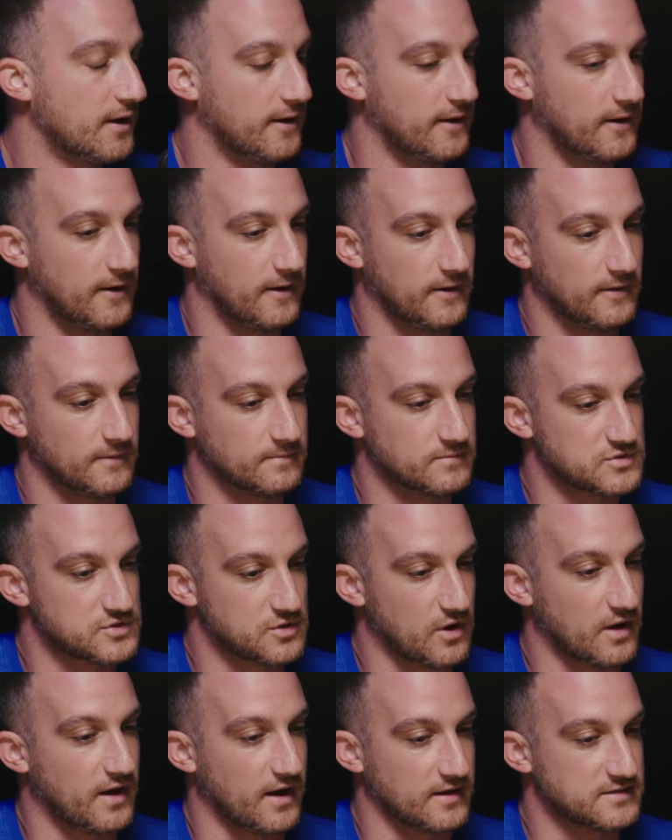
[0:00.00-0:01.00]
Um,
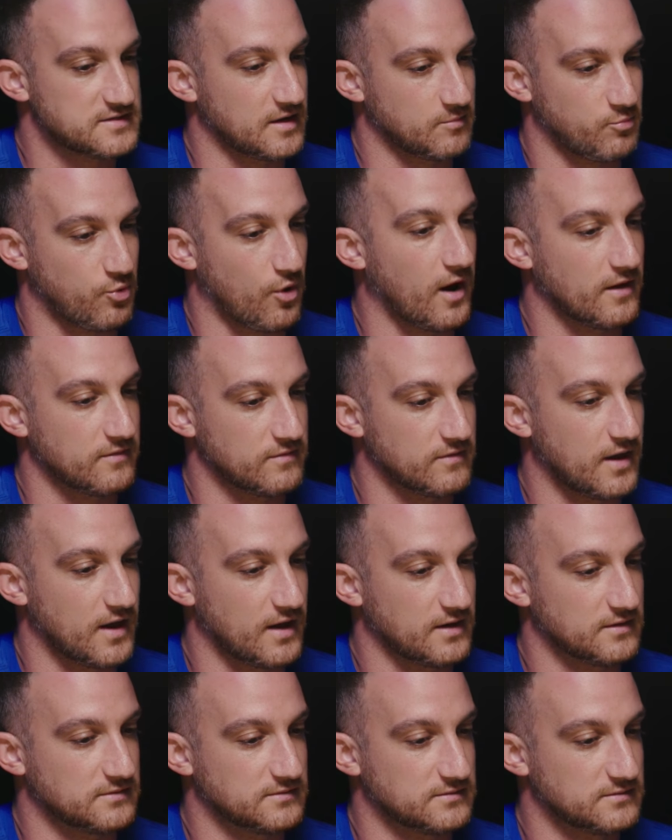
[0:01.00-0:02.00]
so I, I, take pride in
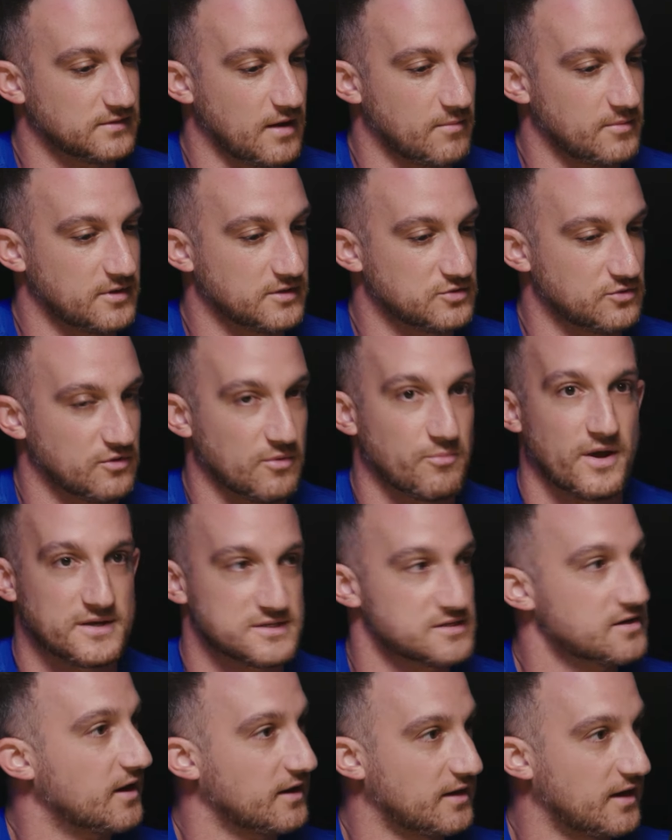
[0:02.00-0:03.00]
that, and I'm going to do the
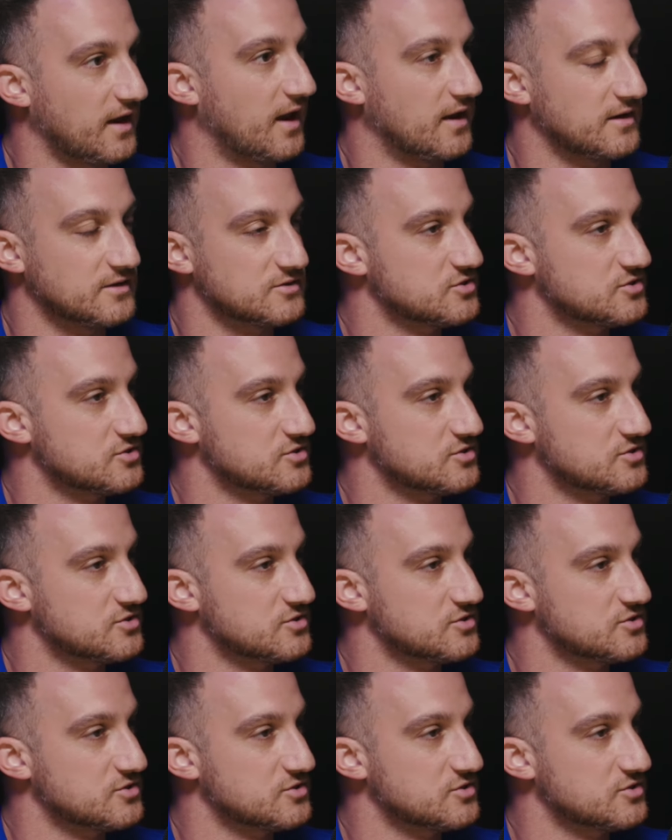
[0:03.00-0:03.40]
best that I can and